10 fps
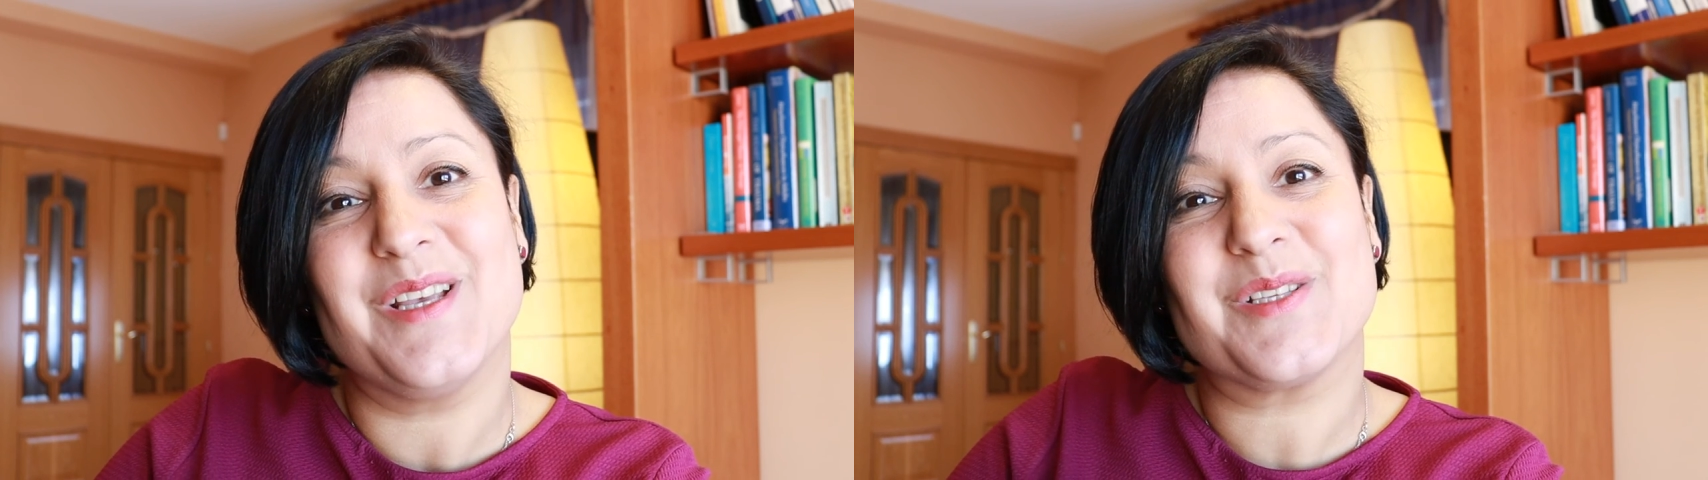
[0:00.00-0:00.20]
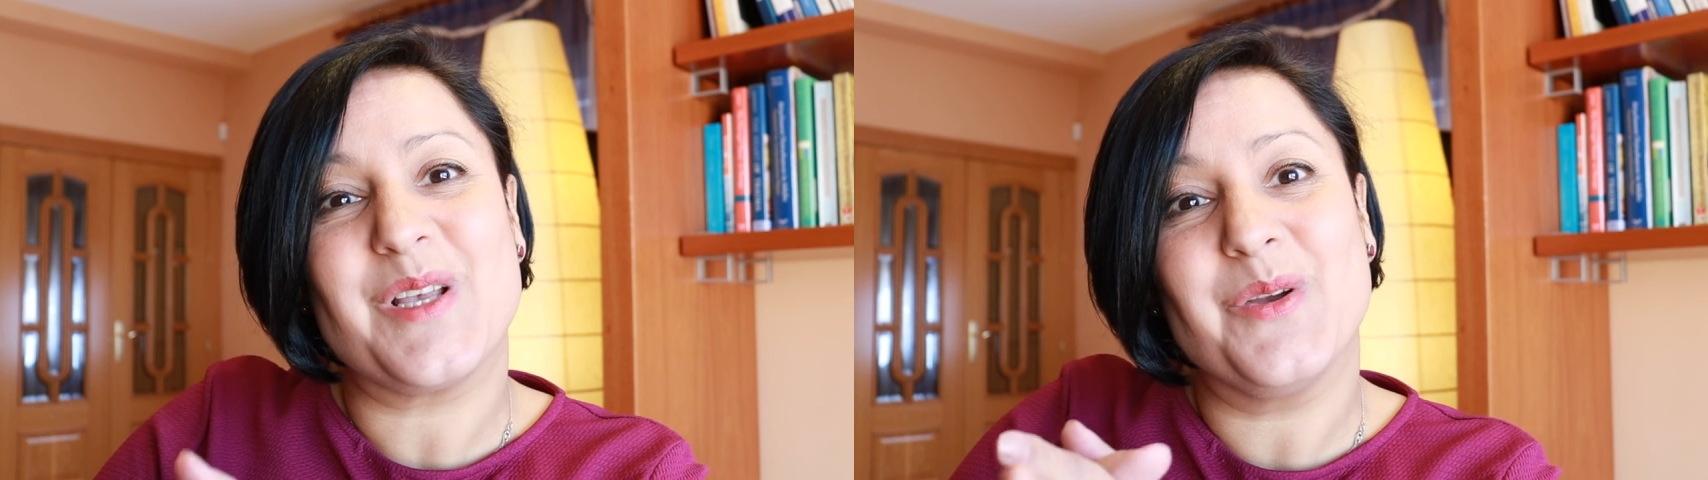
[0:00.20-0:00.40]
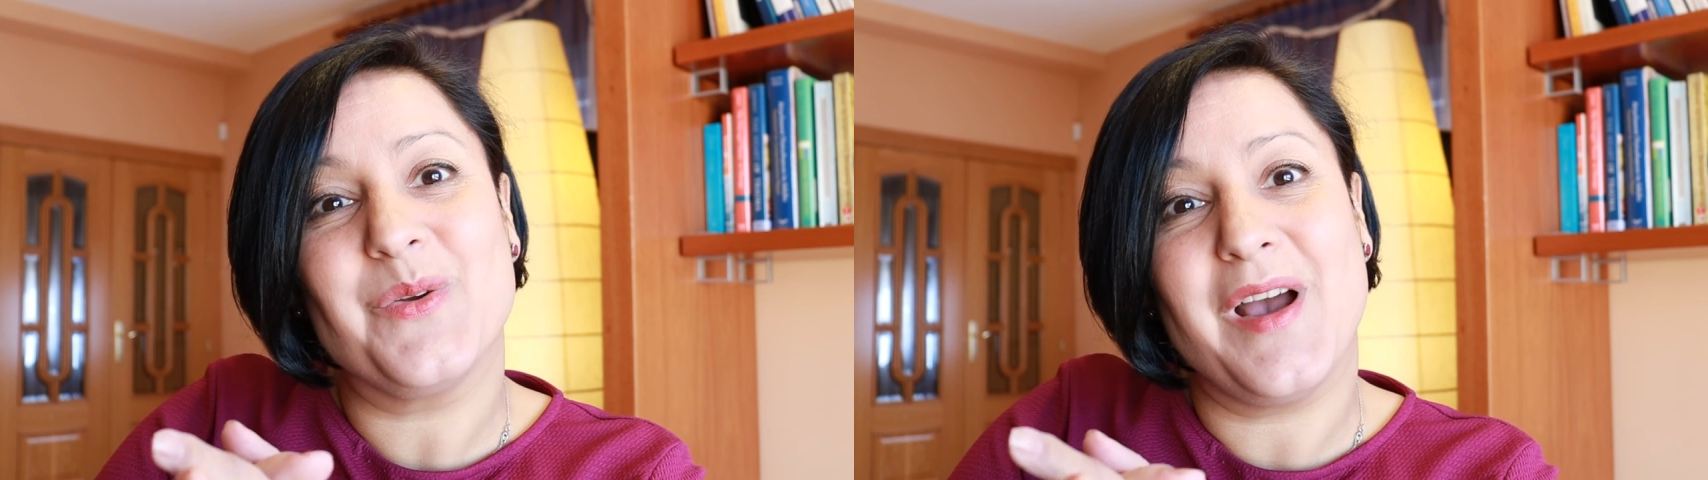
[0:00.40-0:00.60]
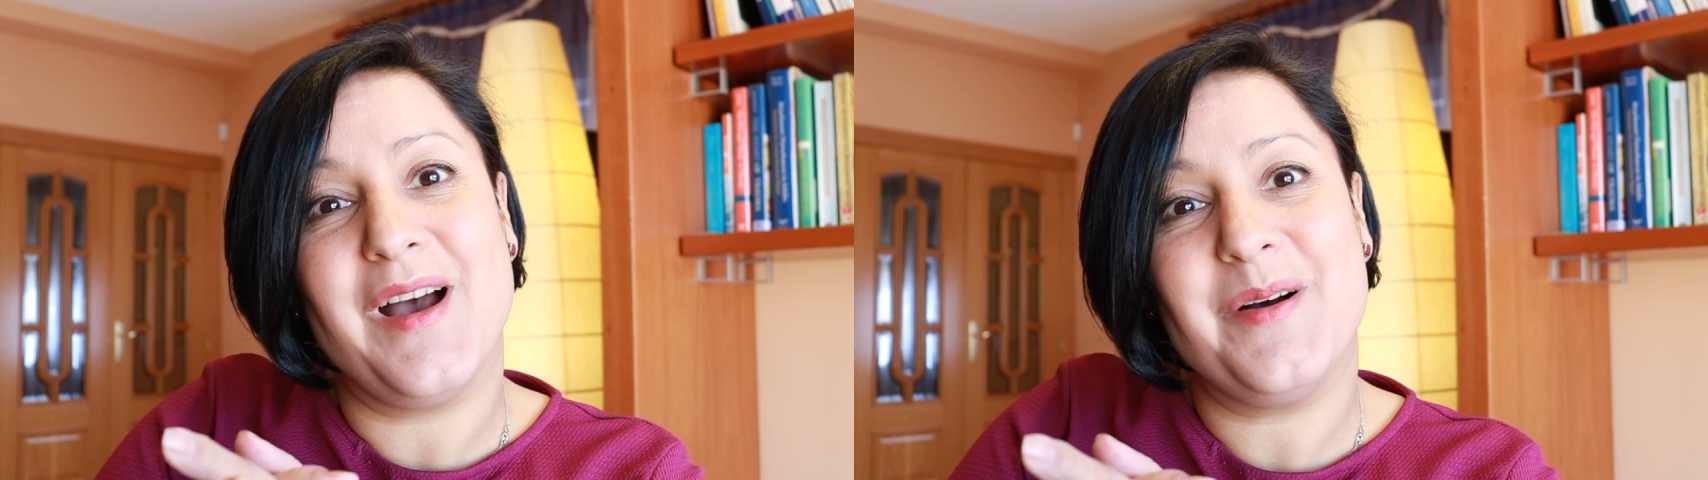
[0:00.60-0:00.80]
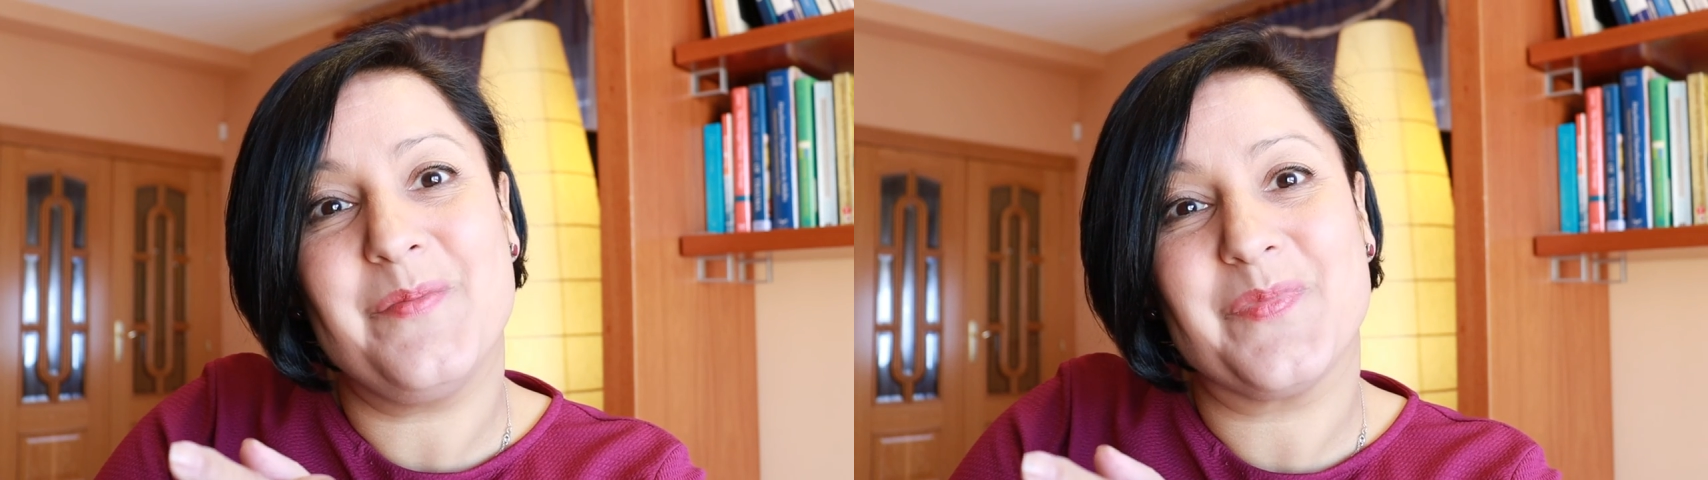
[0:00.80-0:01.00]
So
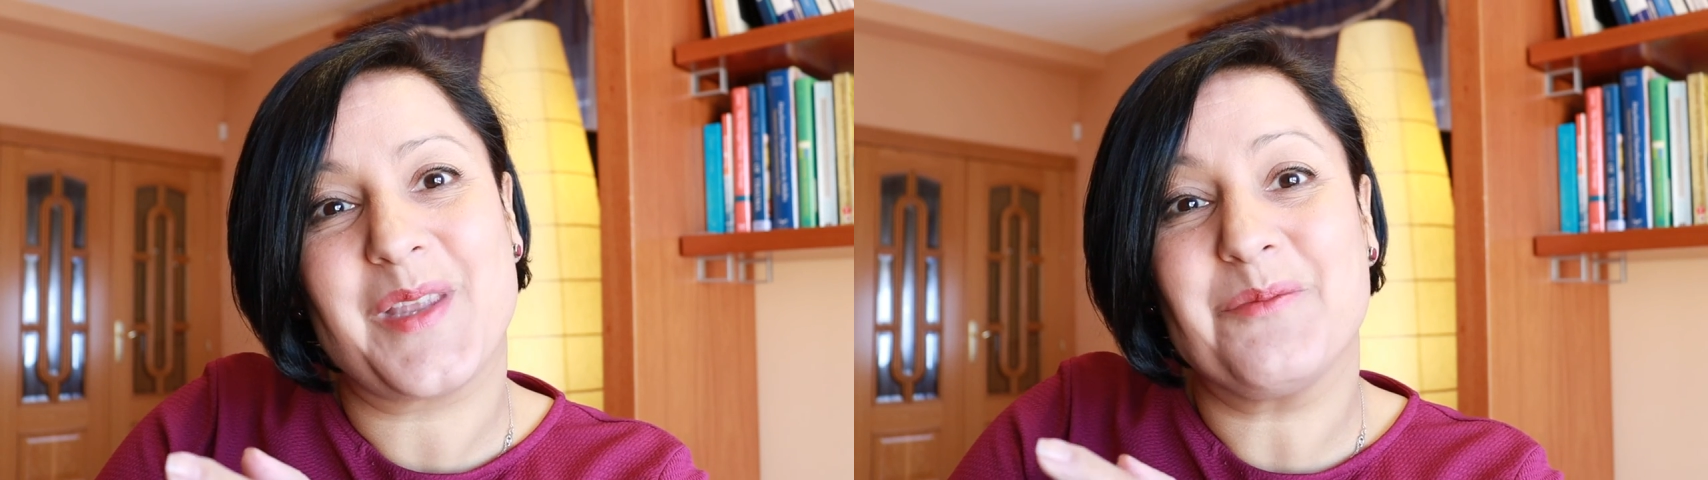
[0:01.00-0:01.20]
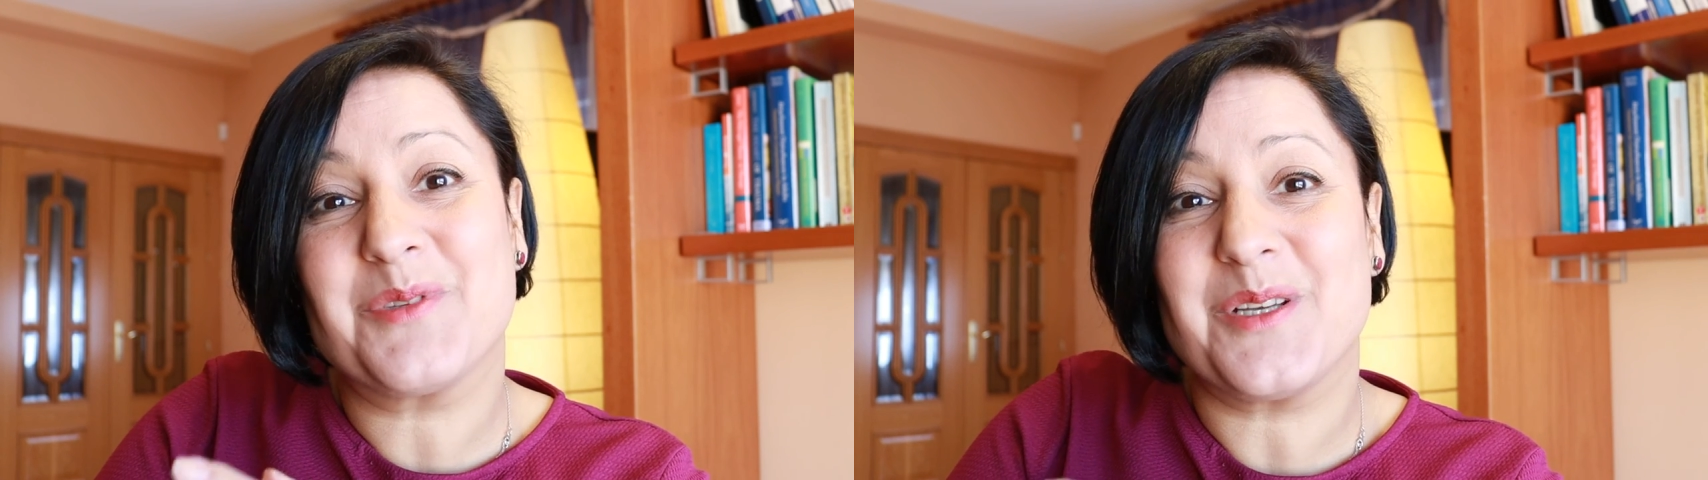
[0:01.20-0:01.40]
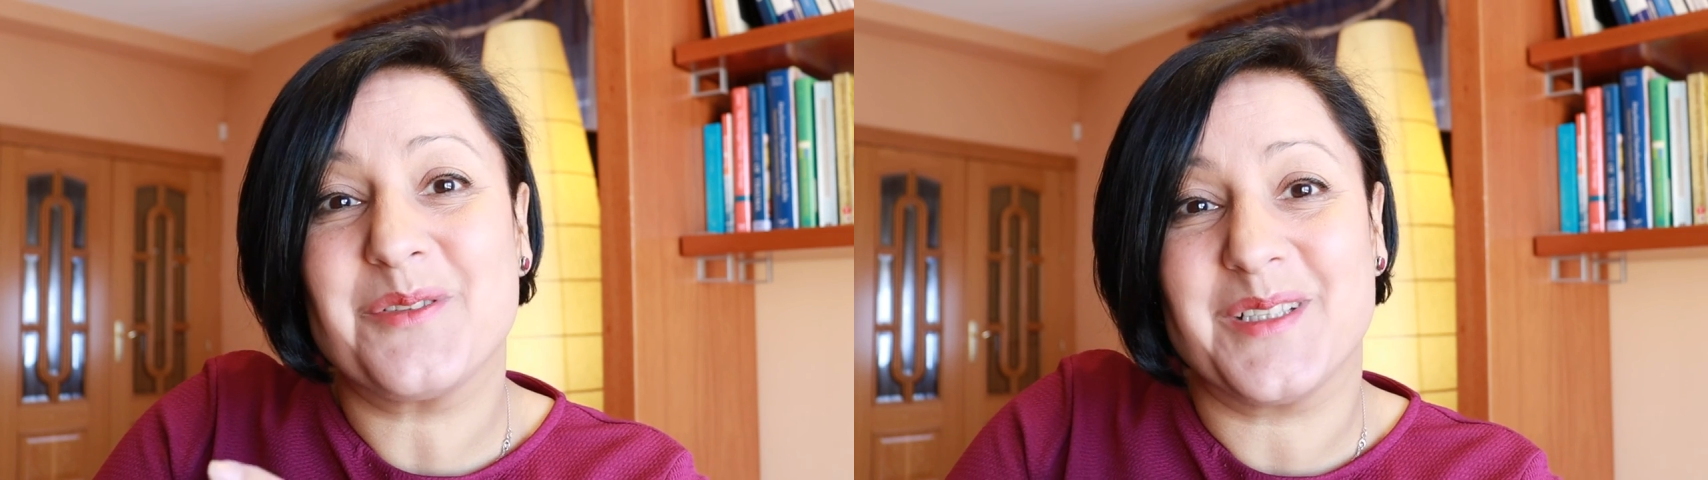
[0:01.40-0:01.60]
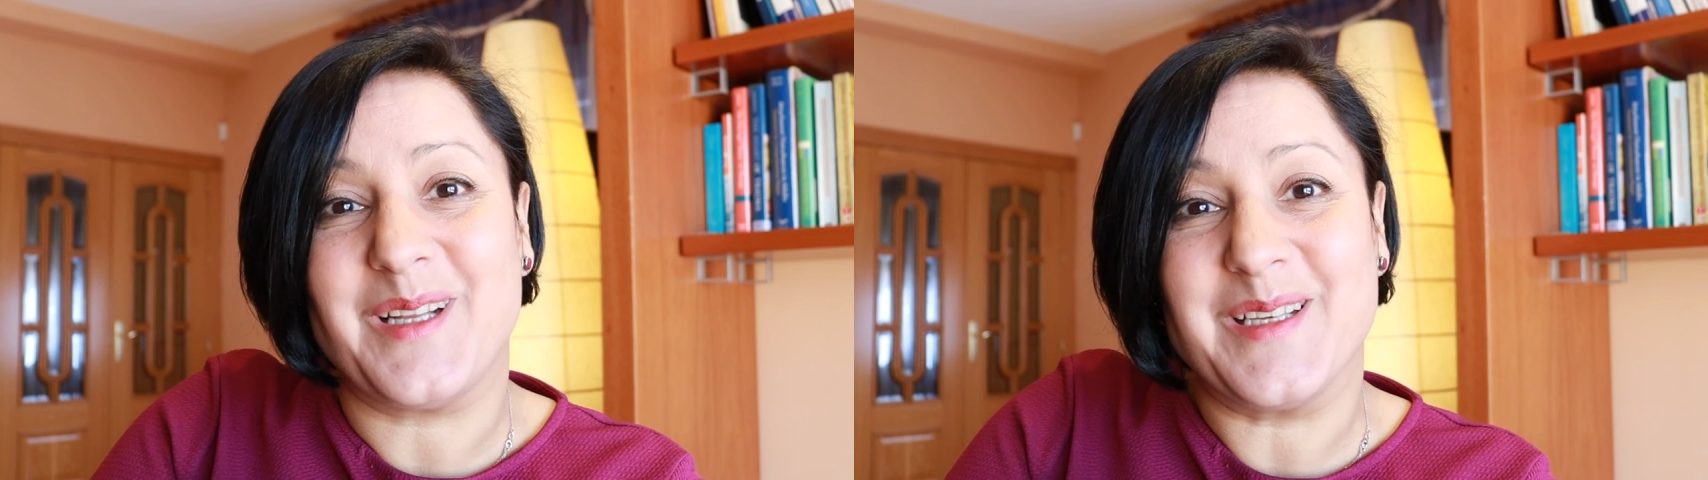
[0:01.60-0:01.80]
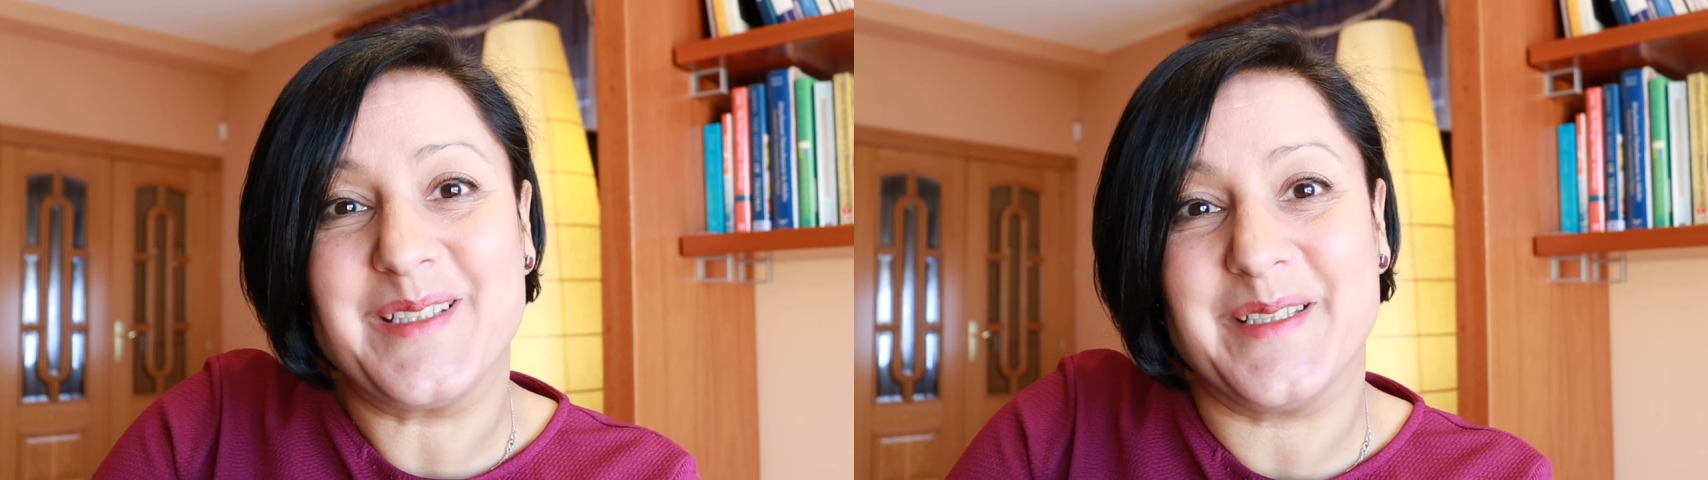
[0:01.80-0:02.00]
um, I'm so
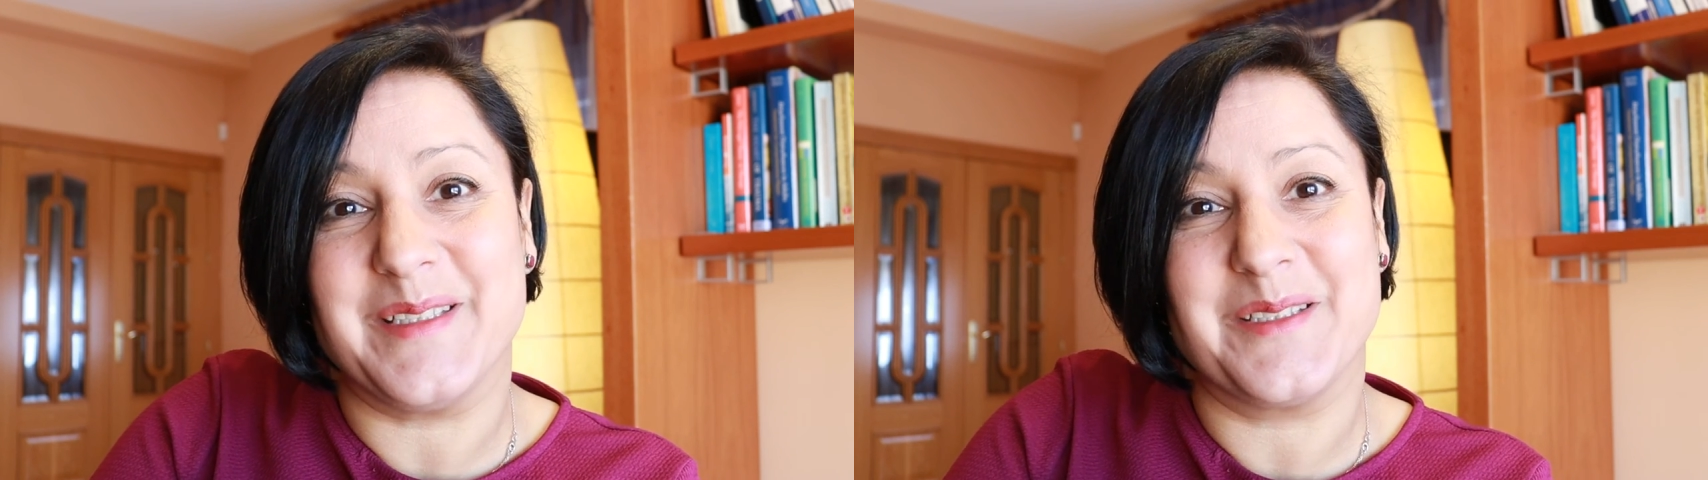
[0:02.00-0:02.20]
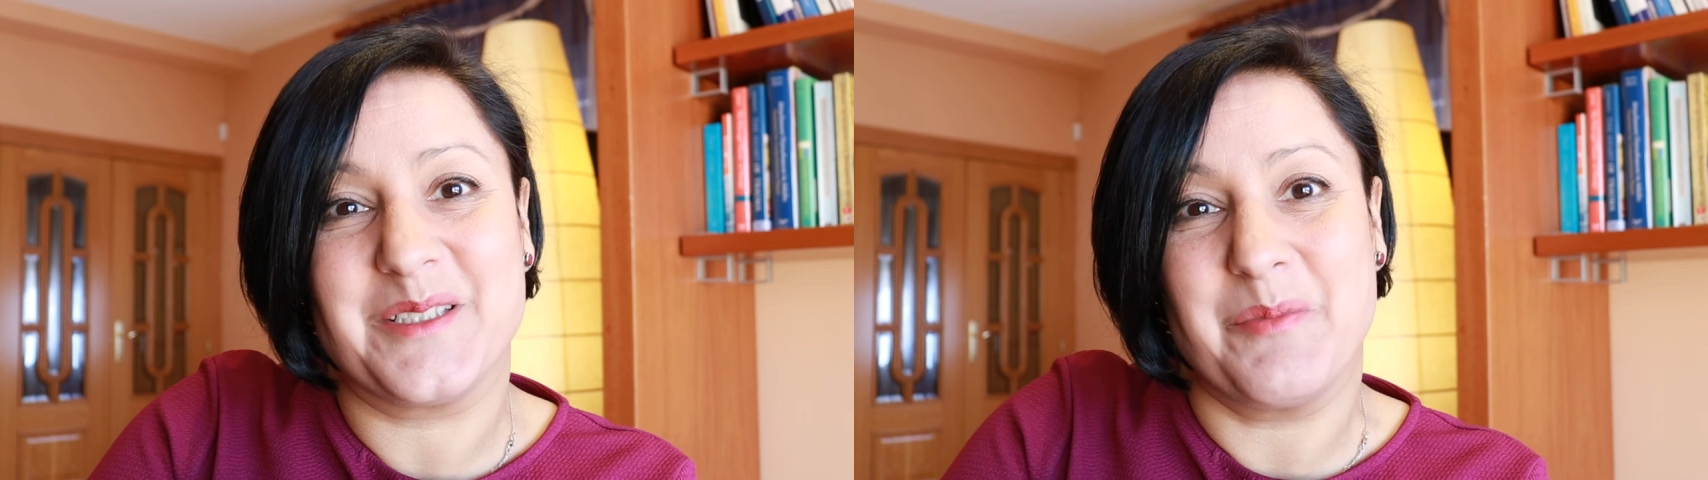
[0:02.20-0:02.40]
delighted